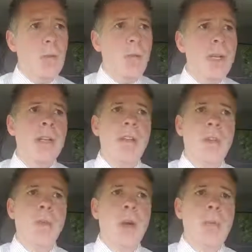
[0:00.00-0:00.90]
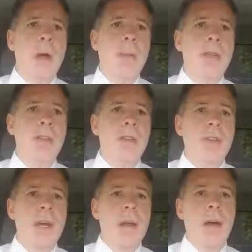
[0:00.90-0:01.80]
we did this with one of my
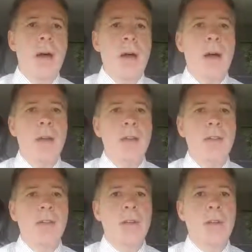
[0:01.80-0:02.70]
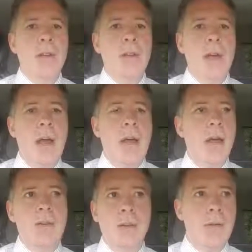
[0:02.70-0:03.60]
businesses that uh, is uh,
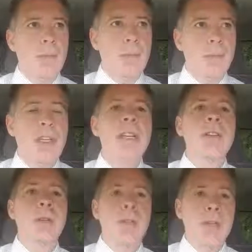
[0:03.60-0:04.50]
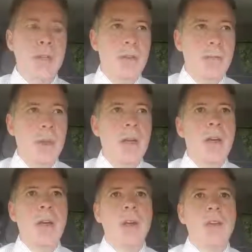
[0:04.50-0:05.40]
has a seasonal business.
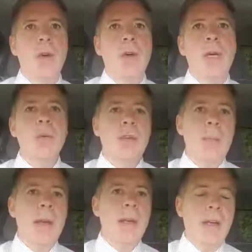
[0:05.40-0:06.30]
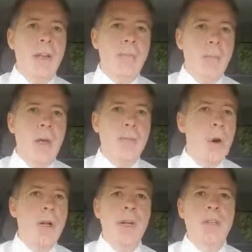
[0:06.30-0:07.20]
So he was spending his his
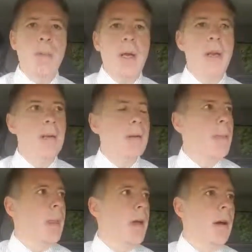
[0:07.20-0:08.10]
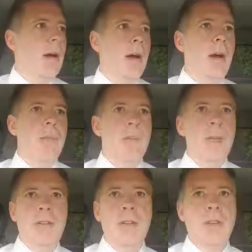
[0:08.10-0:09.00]
marketing spend um,
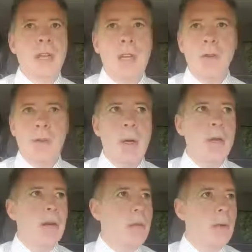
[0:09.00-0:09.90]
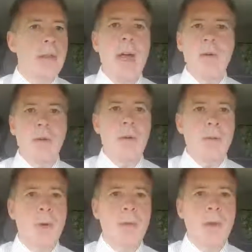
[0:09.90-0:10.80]
let's just say he was spending $3,000
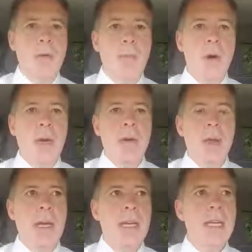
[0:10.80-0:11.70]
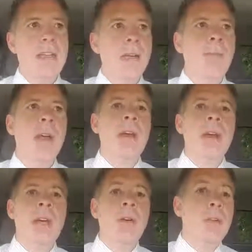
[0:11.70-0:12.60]
a month on marketing, make it easy.
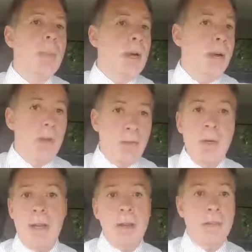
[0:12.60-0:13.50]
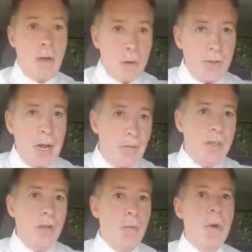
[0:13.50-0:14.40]
He was spending $3,000 every
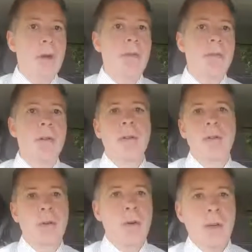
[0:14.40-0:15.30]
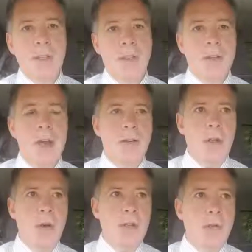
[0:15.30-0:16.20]
single month. So
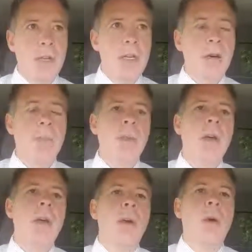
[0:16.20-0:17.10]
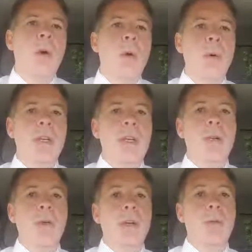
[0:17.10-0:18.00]
$36,000 over the year. What we
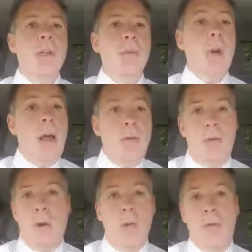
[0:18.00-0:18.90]
did was we did what I call